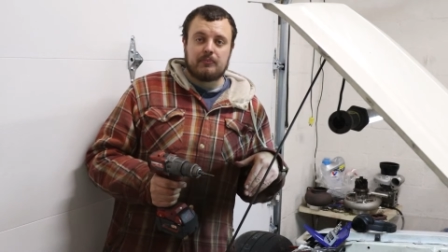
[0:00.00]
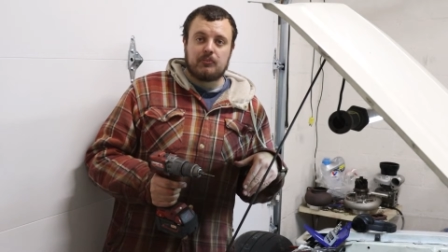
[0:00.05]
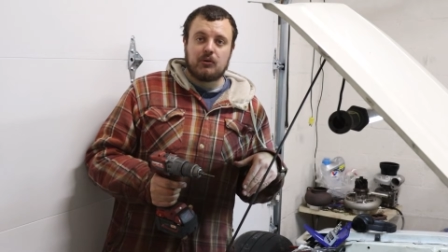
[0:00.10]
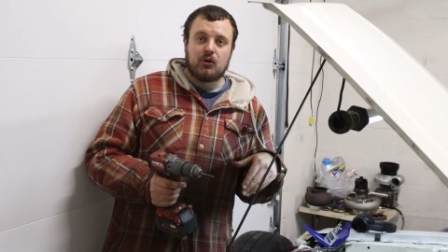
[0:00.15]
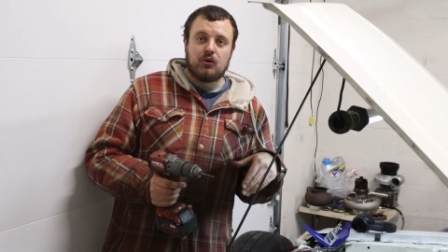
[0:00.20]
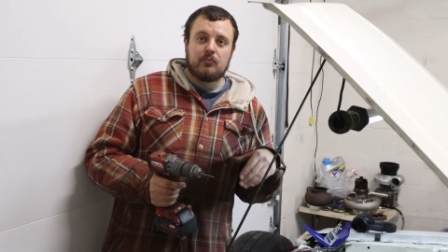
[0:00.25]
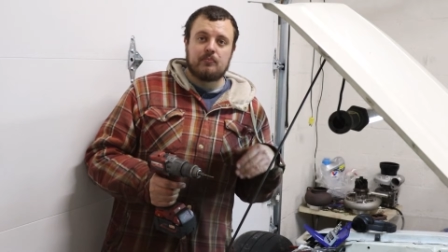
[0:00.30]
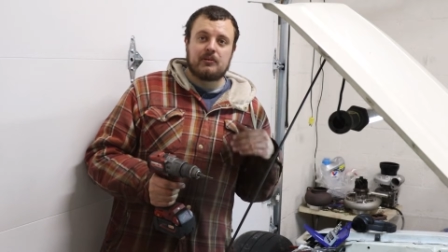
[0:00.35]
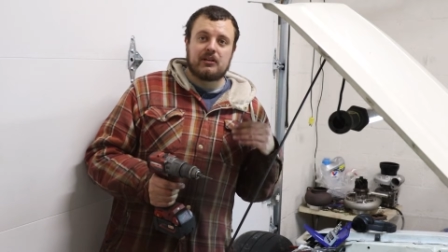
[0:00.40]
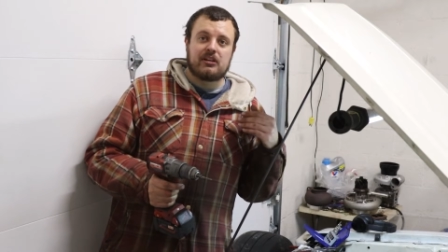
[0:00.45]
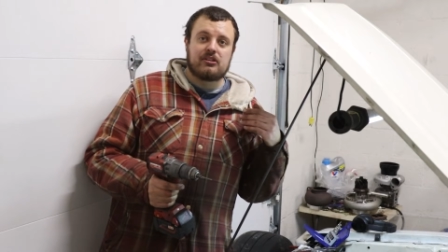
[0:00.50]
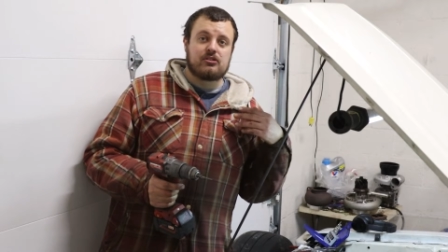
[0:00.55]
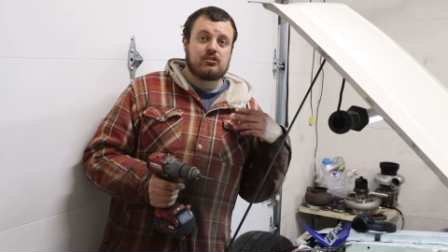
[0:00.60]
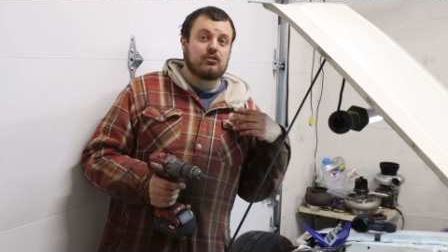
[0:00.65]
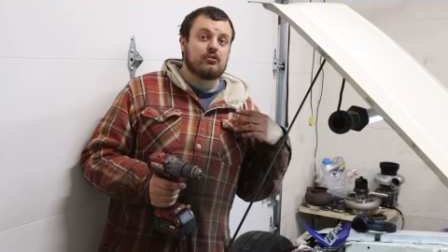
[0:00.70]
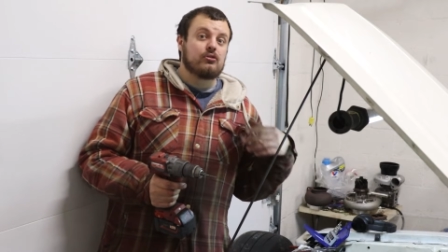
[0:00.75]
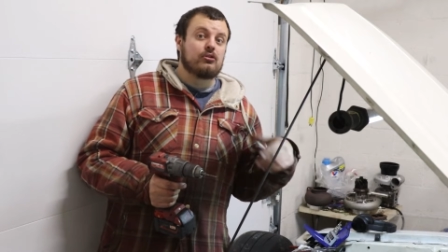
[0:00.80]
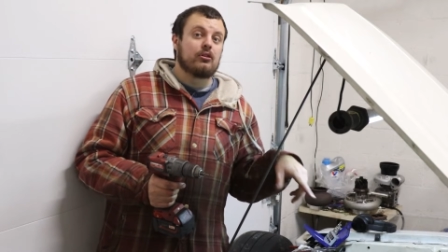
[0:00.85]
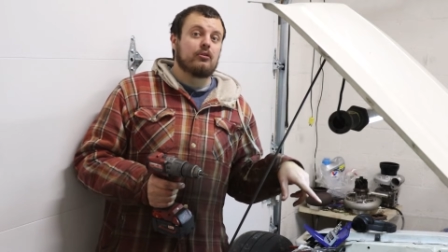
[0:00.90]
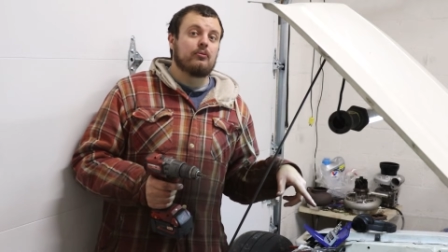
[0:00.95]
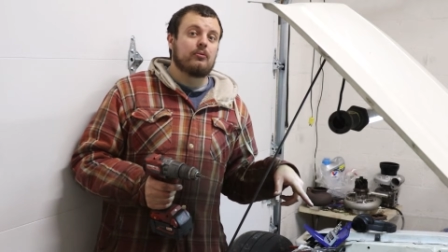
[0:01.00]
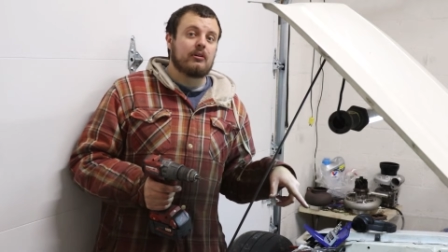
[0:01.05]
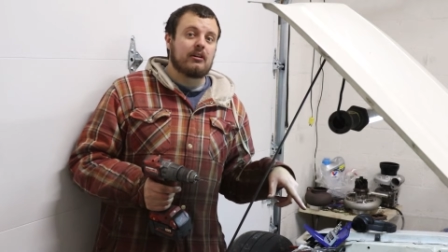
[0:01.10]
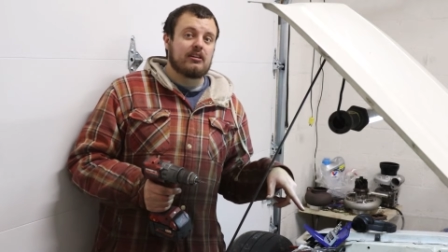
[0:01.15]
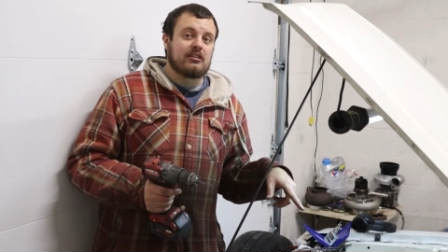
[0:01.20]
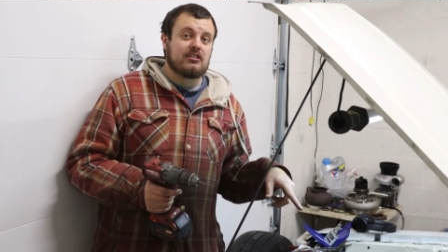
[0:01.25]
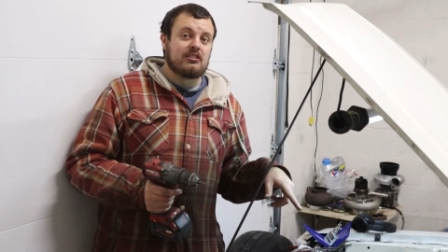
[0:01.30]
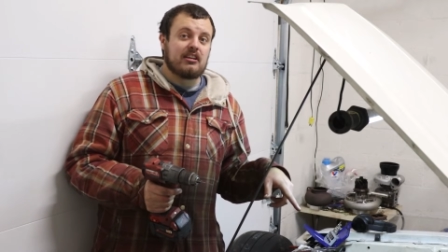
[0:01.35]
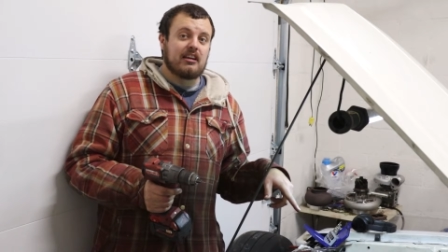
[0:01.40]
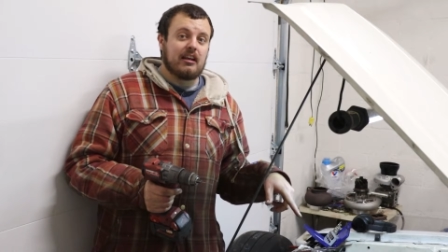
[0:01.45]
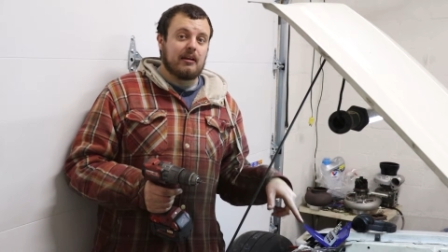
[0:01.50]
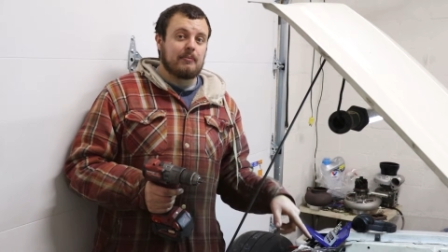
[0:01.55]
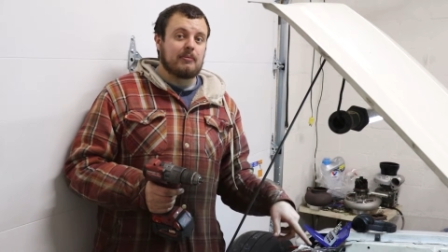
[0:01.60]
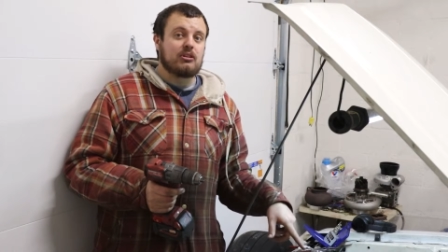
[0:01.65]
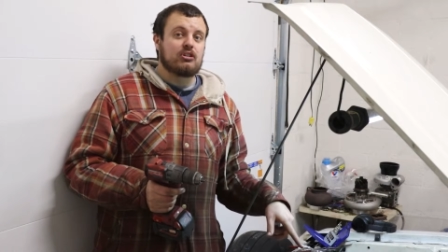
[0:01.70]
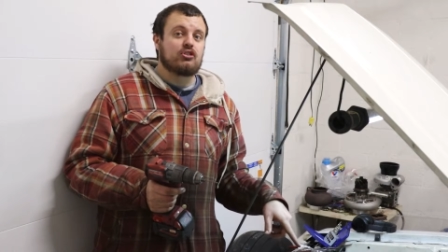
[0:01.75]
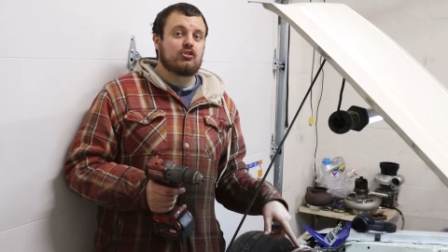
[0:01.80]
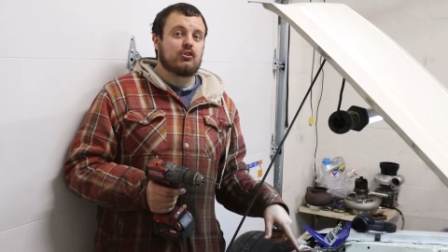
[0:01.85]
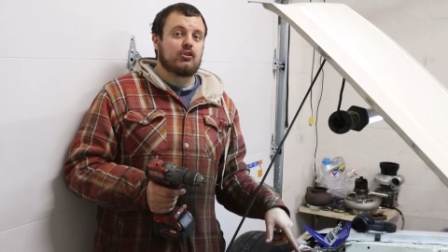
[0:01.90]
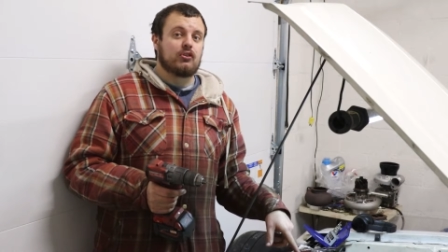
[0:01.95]
the bolt because you don't want to
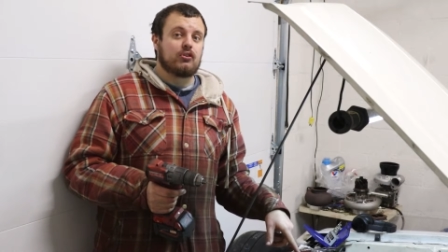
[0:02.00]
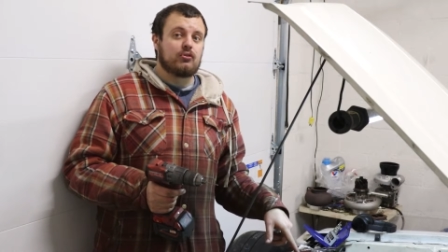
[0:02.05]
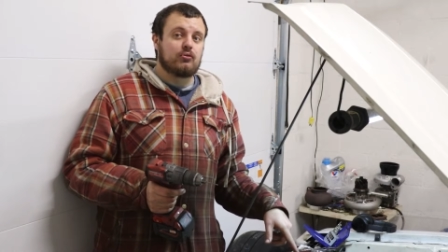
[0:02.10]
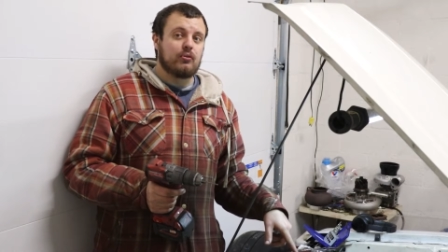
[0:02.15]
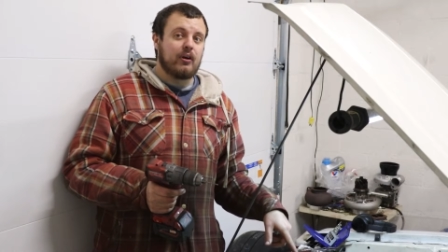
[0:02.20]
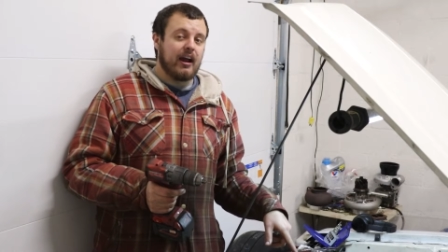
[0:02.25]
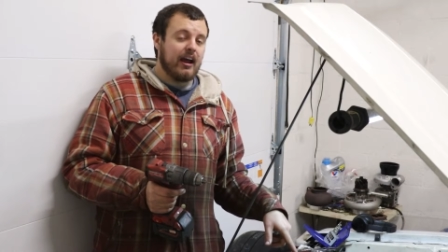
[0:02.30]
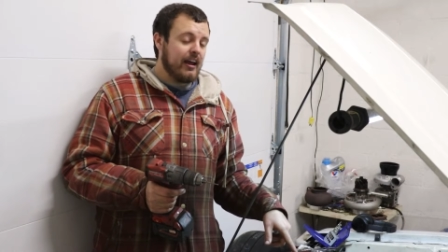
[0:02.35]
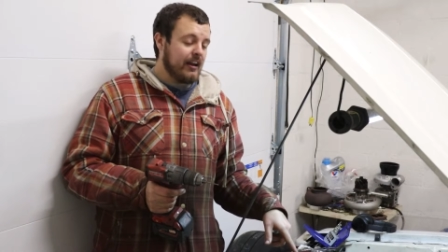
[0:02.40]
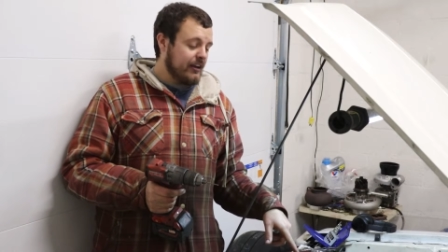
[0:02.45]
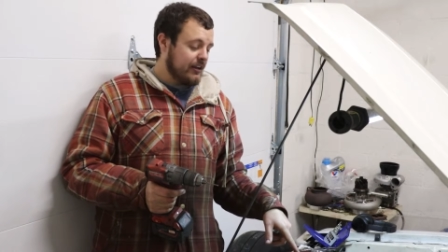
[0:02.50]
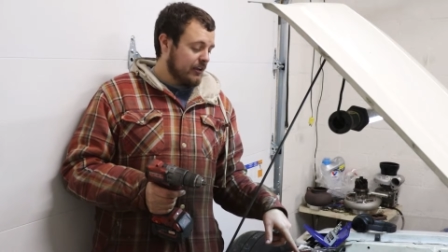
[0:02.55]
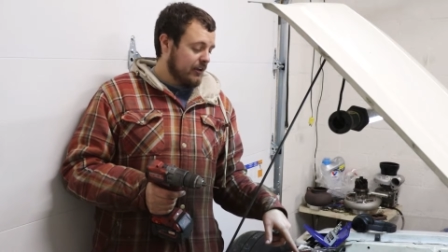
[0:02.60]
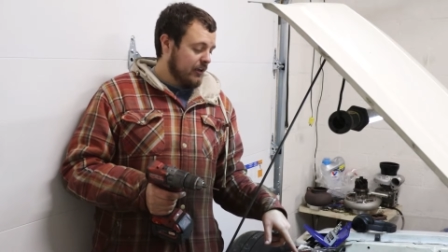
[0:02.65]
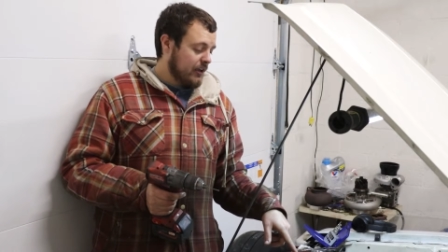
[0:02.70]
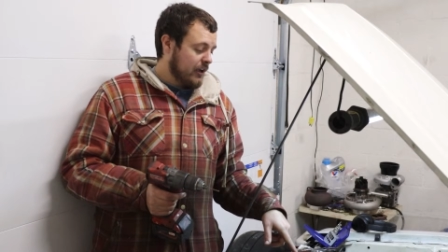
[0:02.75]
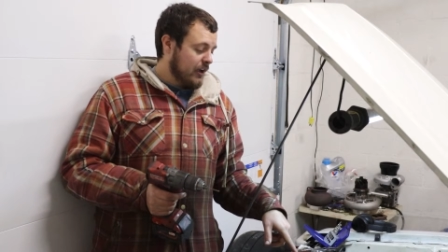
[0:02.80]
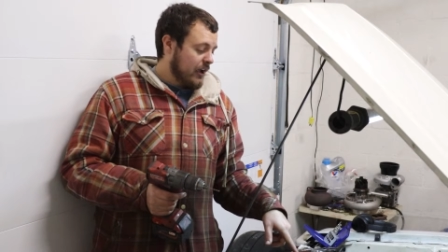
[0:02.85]
damage the thread.